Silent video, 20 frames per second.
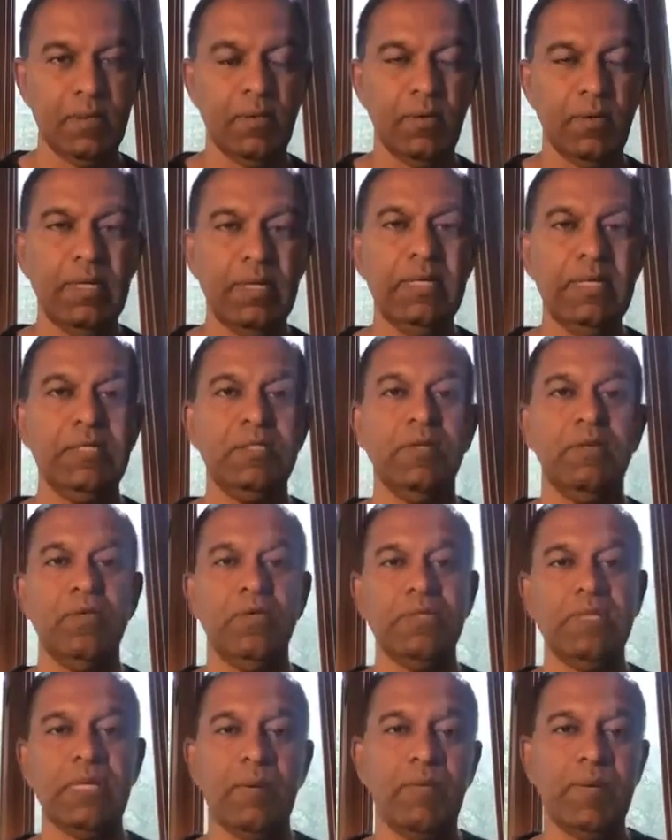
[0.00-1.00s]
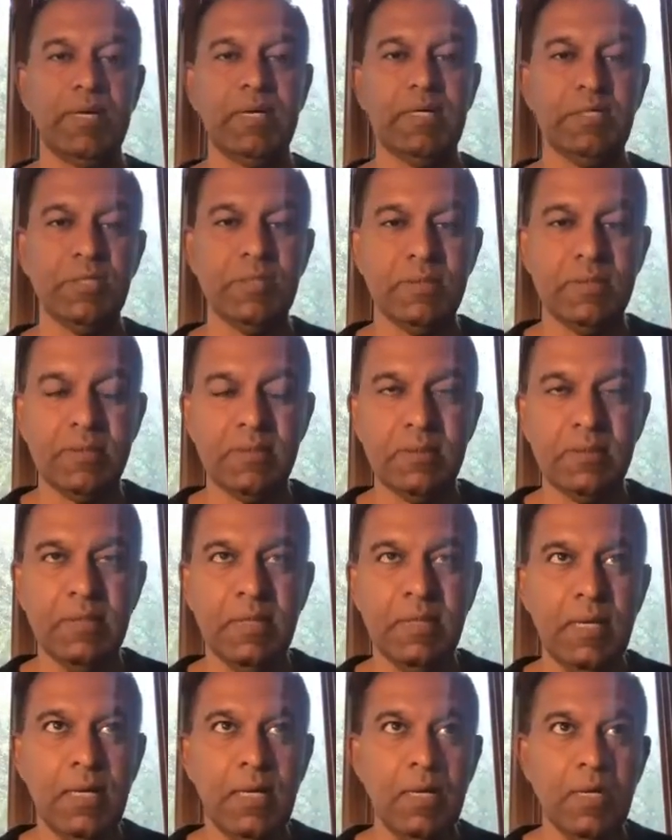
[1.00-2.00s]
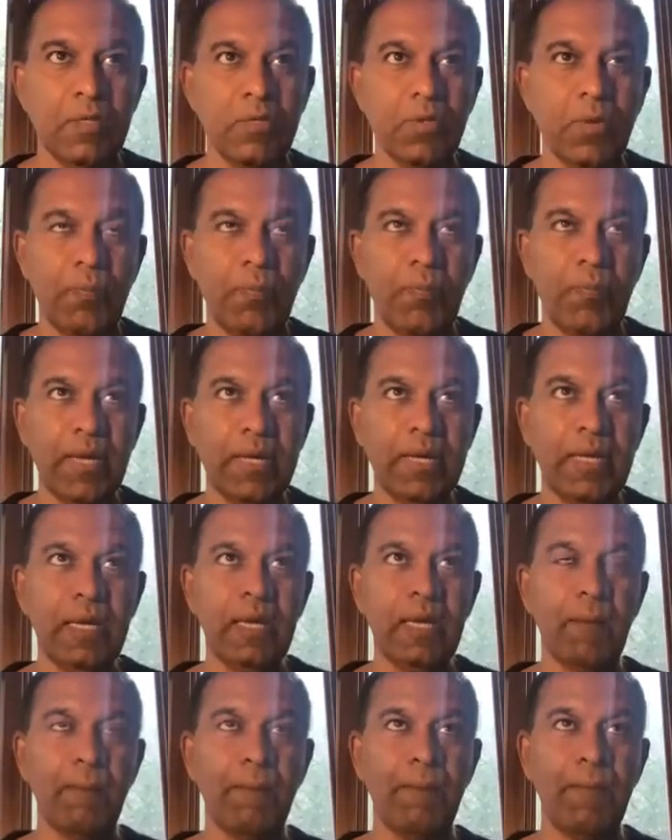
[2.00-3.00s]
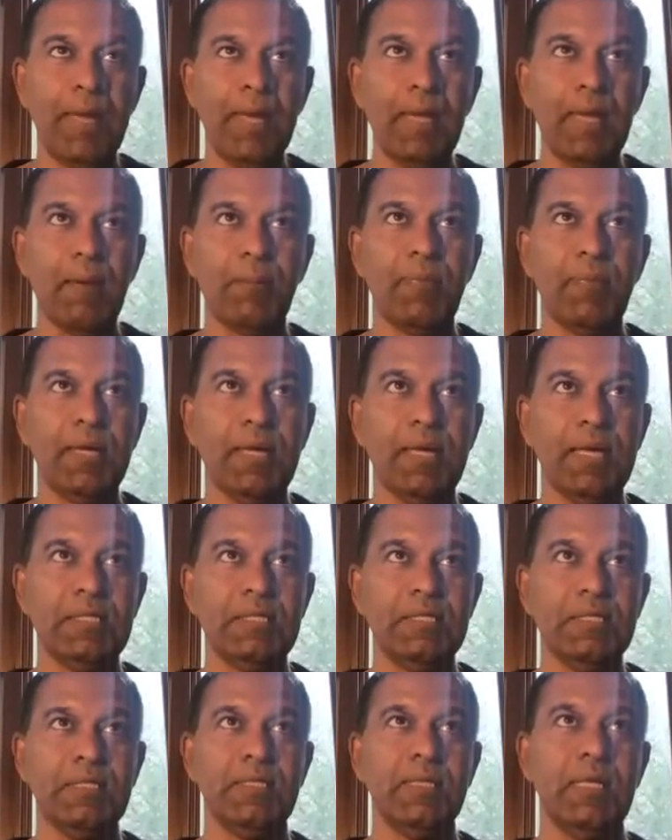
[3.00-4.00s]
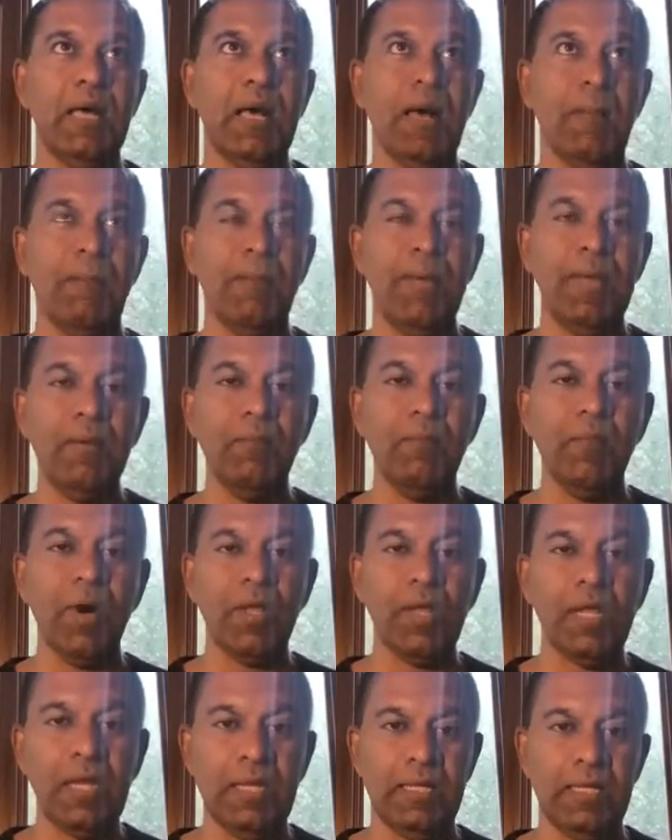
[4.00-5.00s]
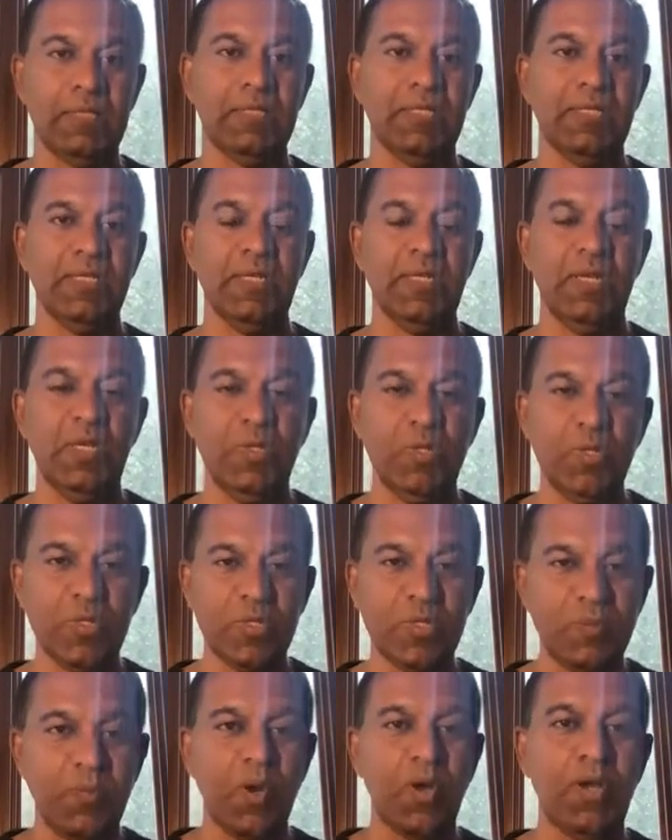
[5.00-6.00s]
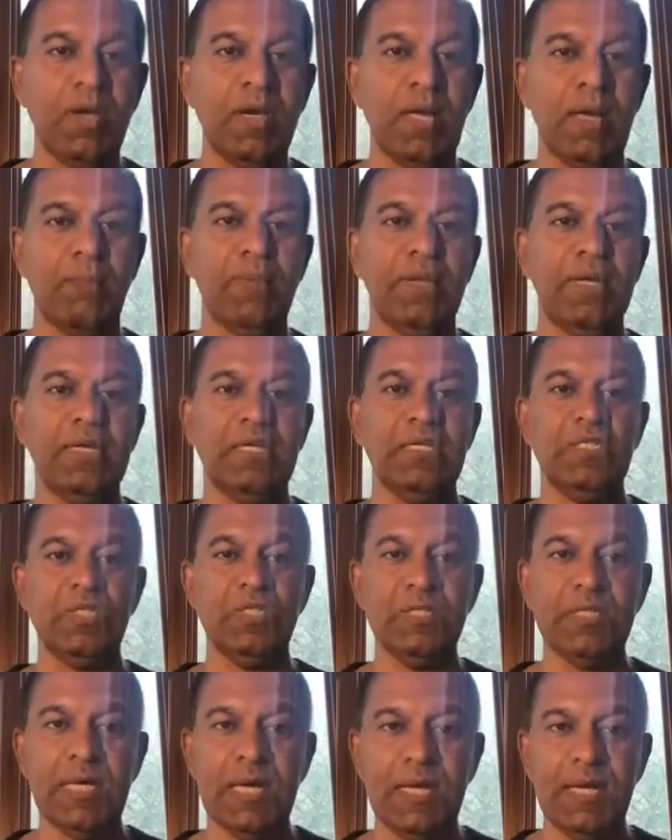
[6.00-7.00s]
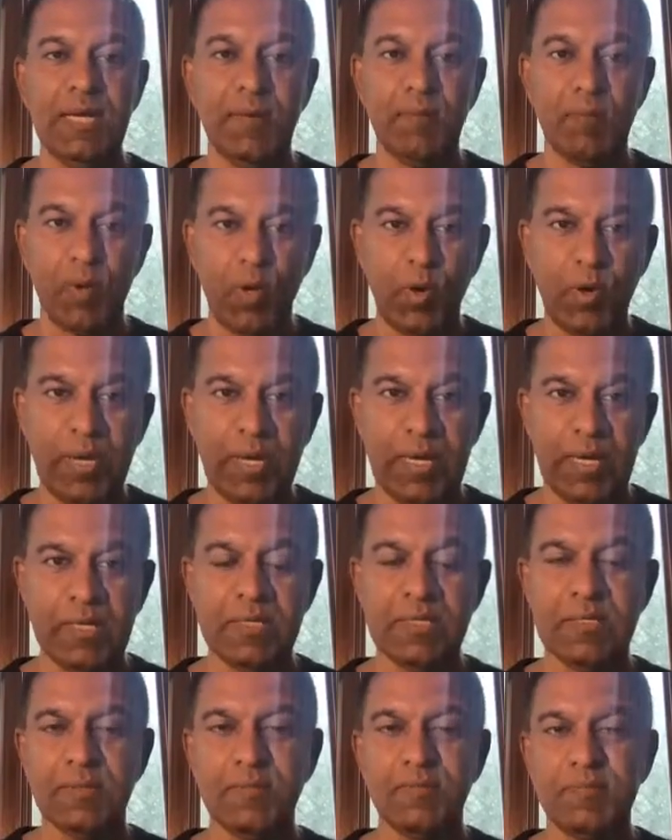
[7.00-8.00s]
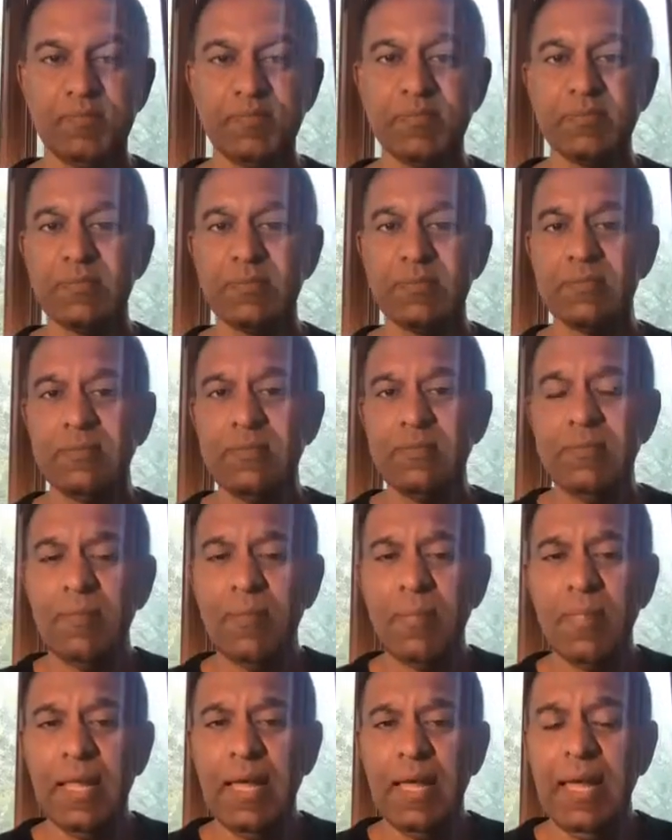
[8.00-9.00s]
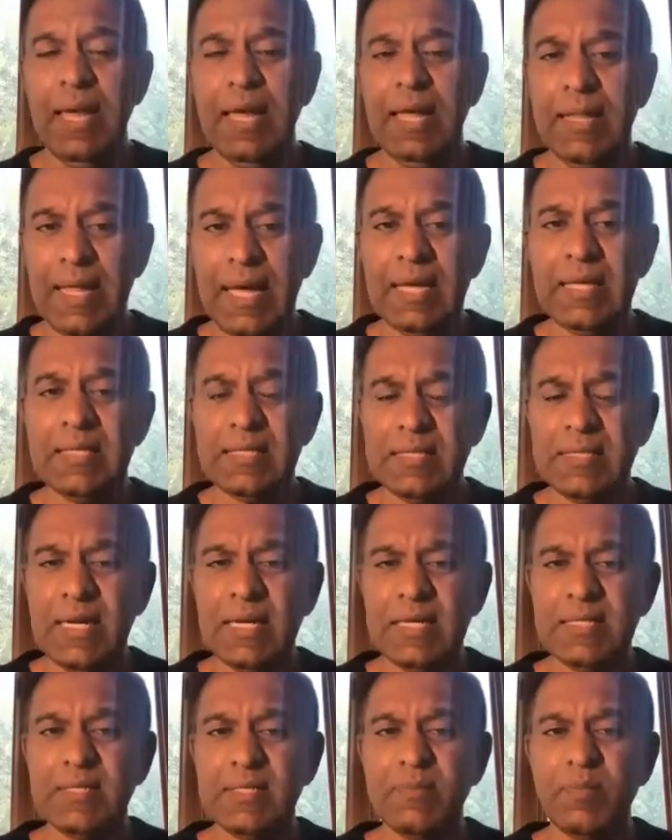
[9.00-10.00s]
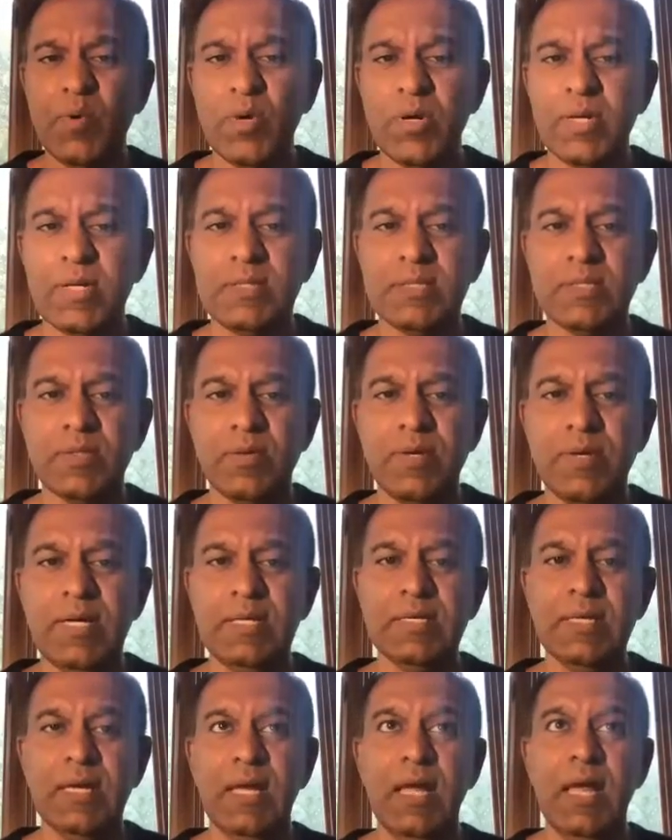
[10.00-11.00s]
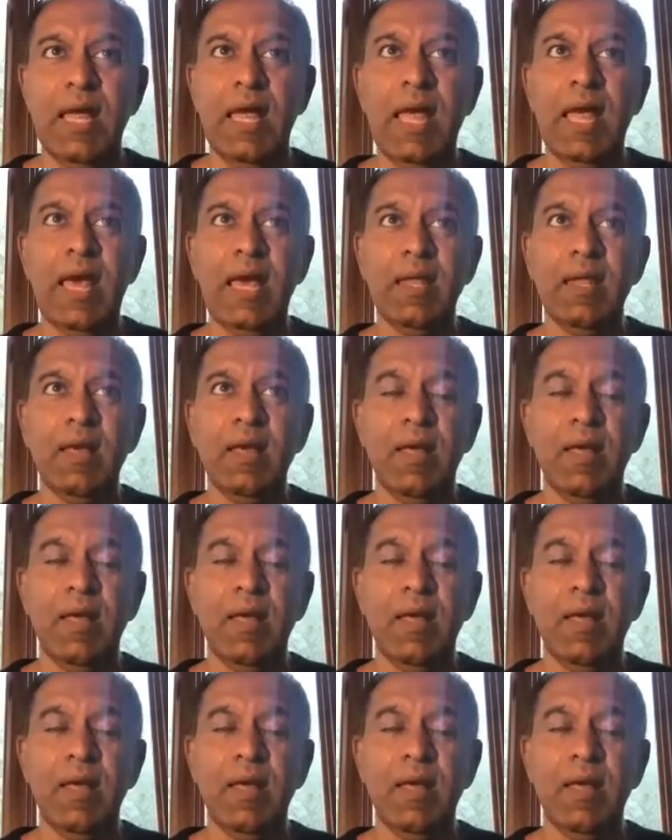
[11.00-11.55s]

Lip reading: each of those applications. So breaking a big application, a big monolith, into a smaller application and deploying it, that is important, right? And